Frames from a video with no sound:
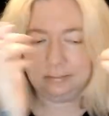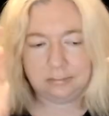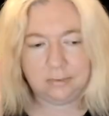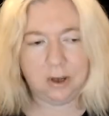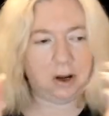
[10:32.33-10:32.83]

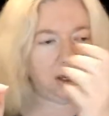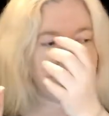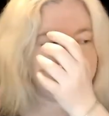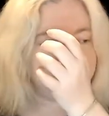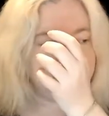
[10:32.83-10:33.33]

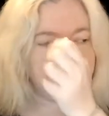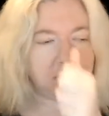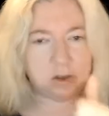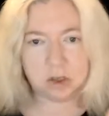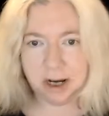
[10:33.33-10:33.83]
Alright,
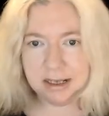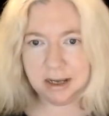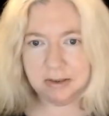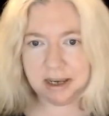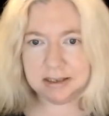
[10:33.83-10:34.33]
it's drying
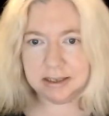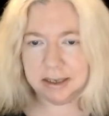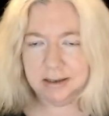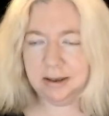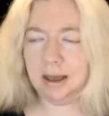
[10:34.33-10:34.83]
down
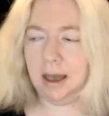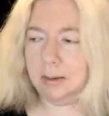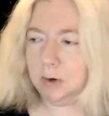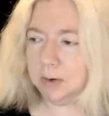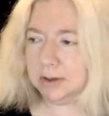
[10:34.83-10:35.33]
nicely.
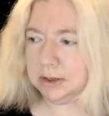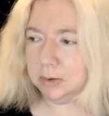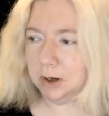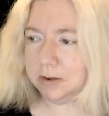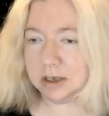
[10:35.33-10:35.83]
I'm going to
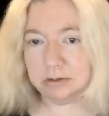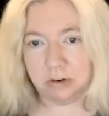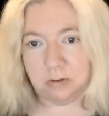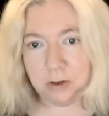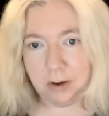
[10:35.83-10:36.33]
wear this for
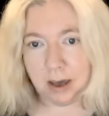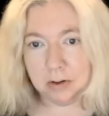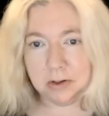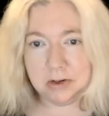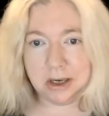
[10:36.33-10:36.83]
a few
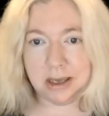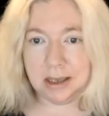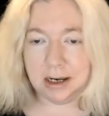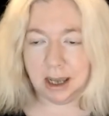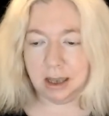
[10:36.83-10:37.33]
hours, and
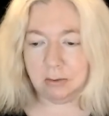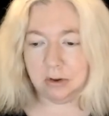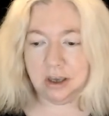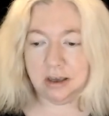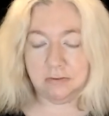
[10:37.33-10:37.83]
then I will
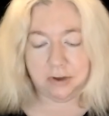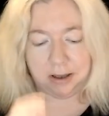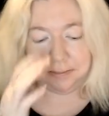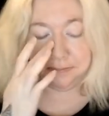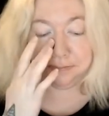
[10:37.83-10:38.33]
give
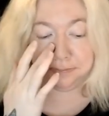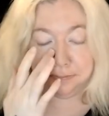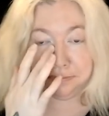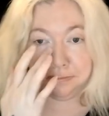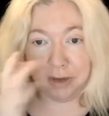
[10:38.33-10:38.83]
my
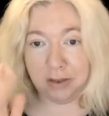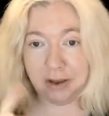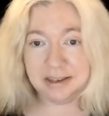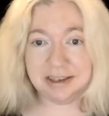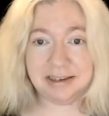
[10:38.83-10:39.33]

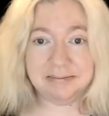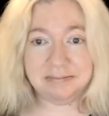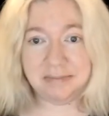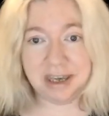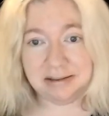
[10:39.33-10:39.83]
thoughts
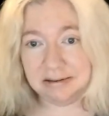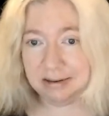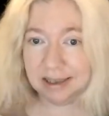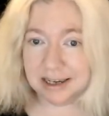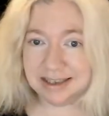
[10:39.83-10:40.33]
in
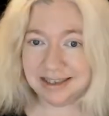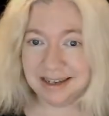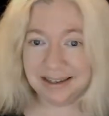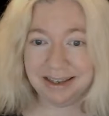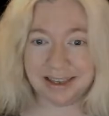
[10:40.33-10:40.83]
the next
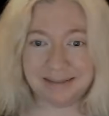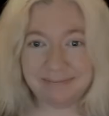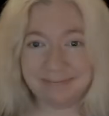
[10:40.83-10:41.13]
clip.